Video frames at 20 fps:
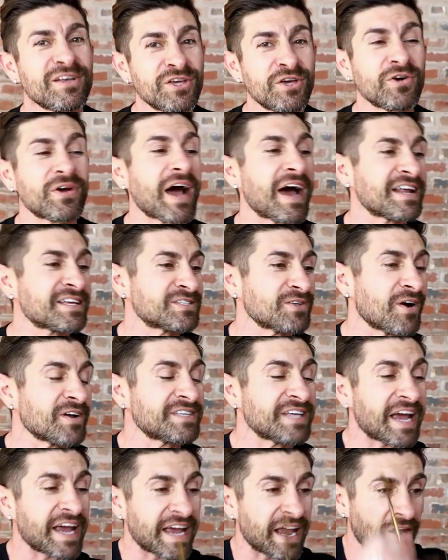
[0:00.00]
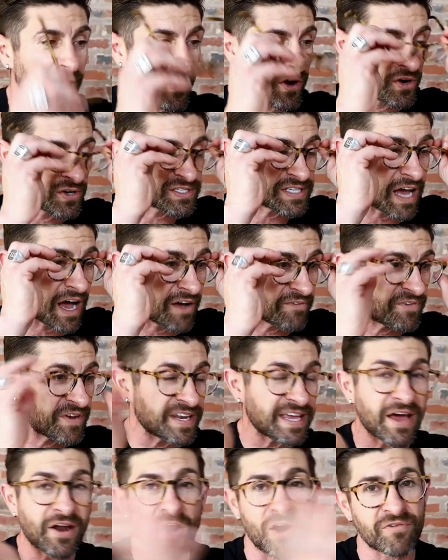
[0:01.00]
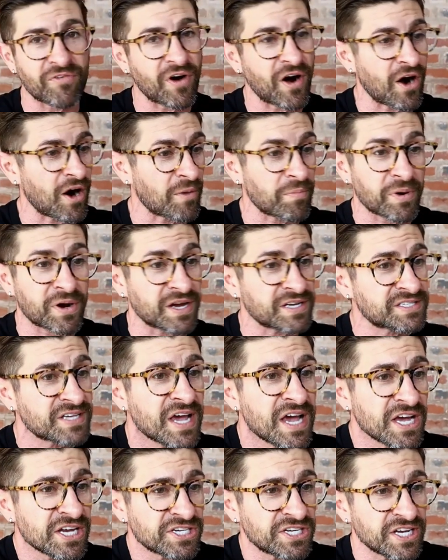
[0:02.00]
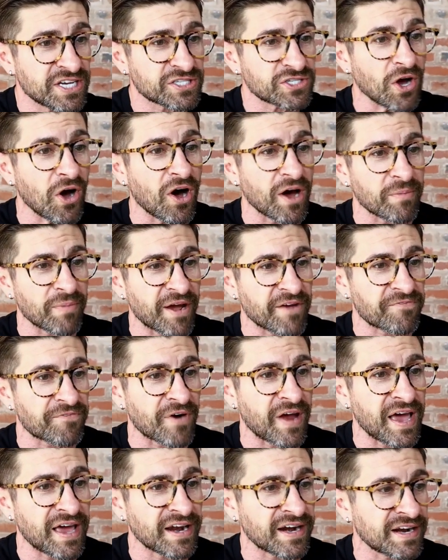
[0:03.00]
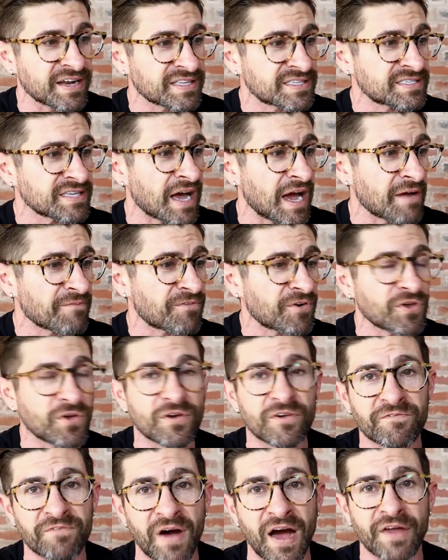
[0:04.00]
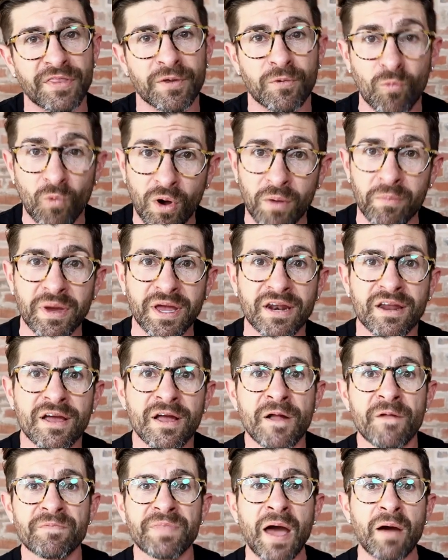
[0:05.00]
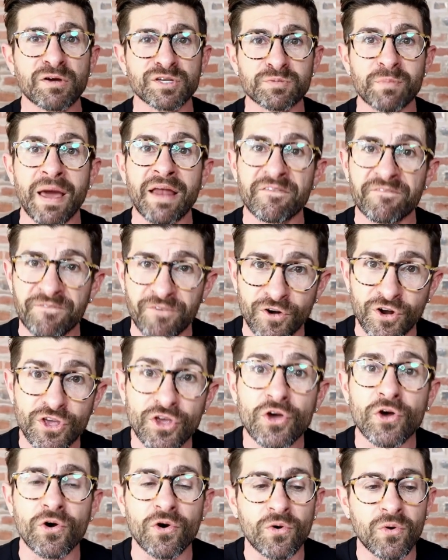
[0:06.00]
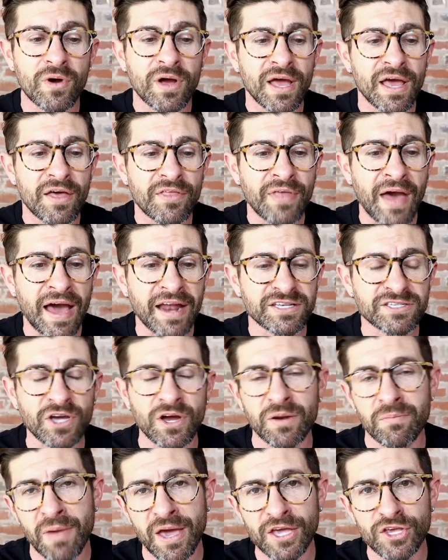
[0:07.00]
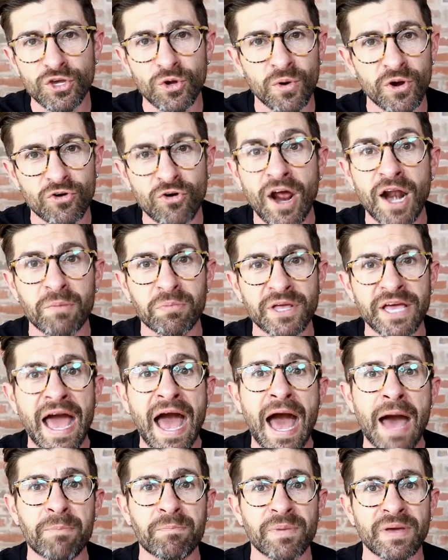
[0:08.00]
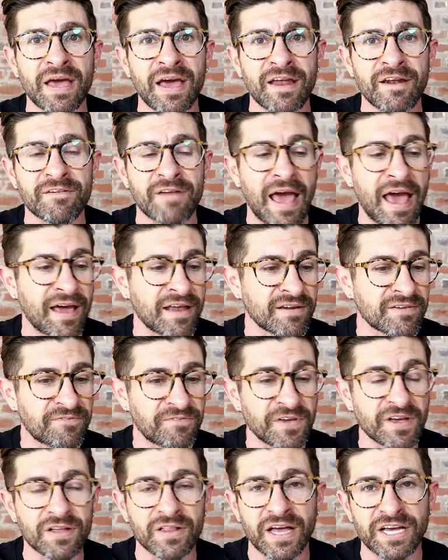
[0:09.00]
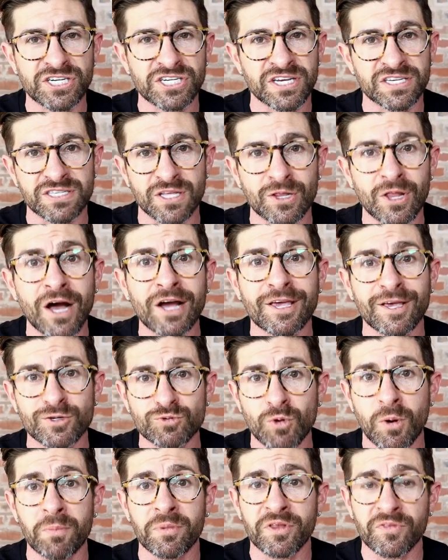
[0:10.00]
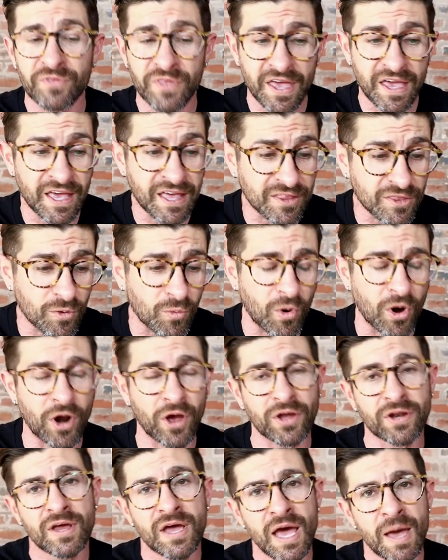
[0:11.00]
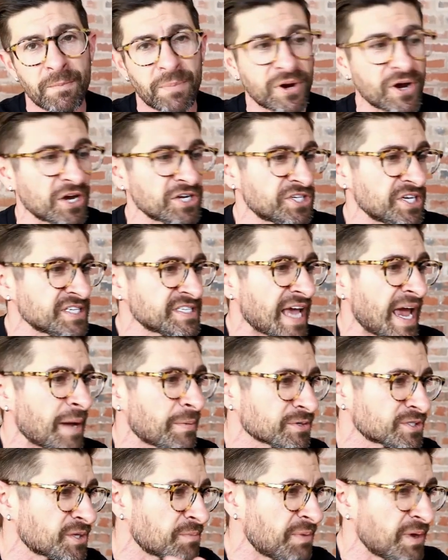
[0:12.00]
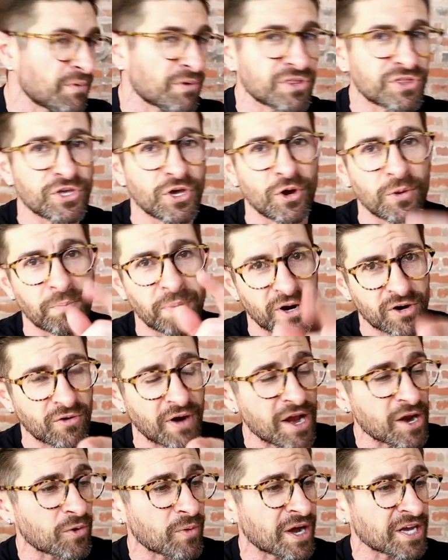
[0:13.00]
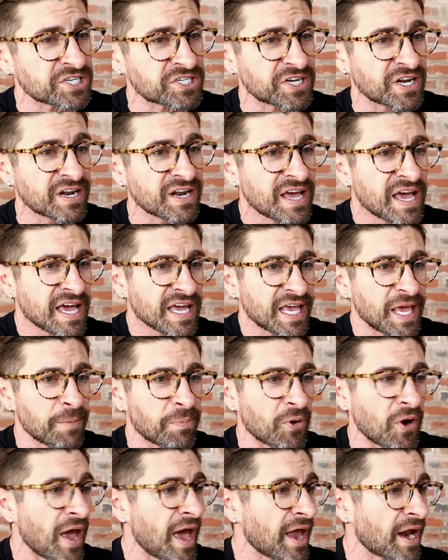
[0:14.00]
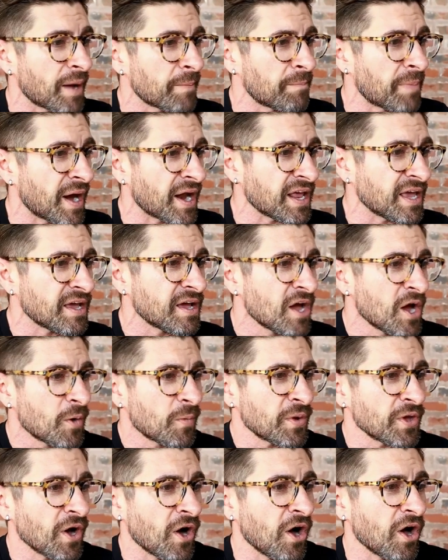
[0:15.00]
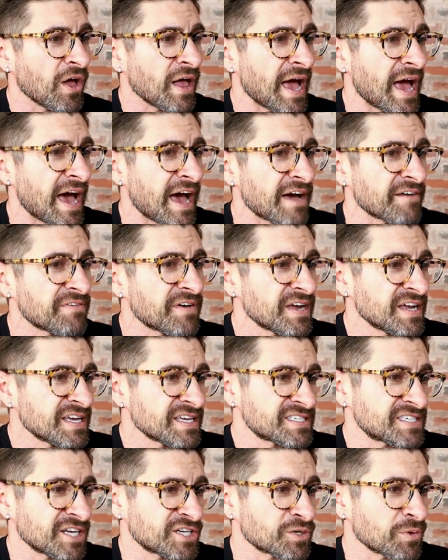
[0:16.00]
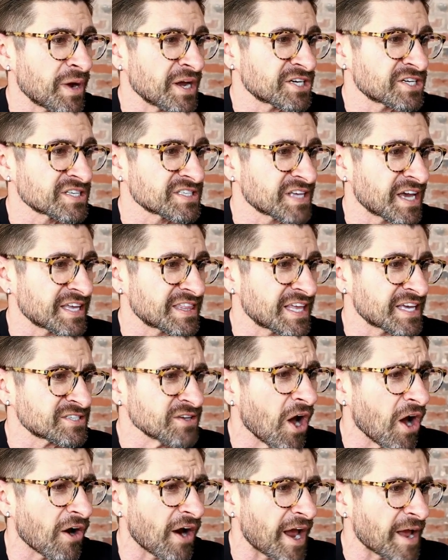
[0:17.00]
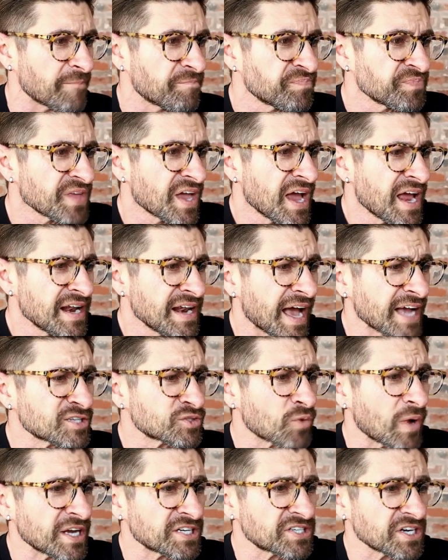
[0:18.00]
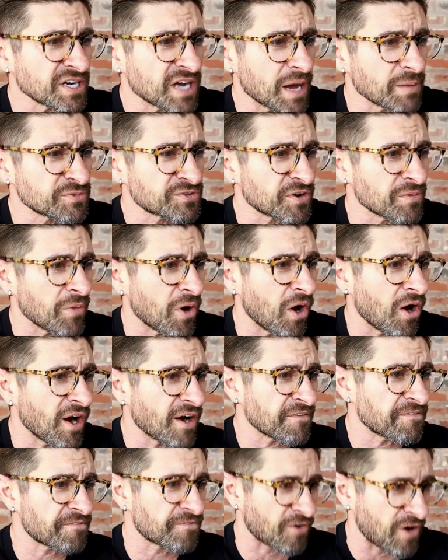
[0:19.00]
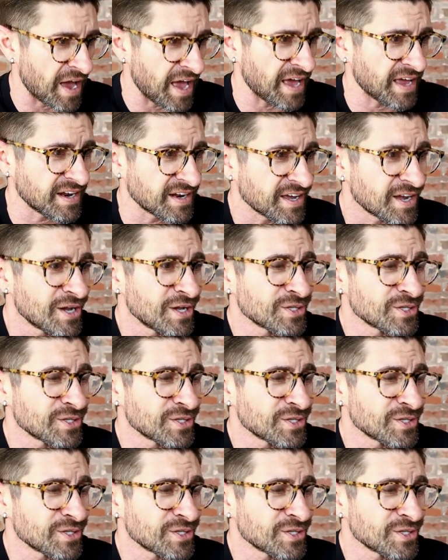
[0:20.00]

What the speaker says: You got to start taking care of yourself and get over her, because she is gone, my friend, and it's time for you to find the woman that was meant for you, that is going to make you incredibly happy and feel like she is the luckiest woman in the world because she's able to be with you. But great question. Keep your head up, buddy. We all have situations like this. All right. Next question comes from our friend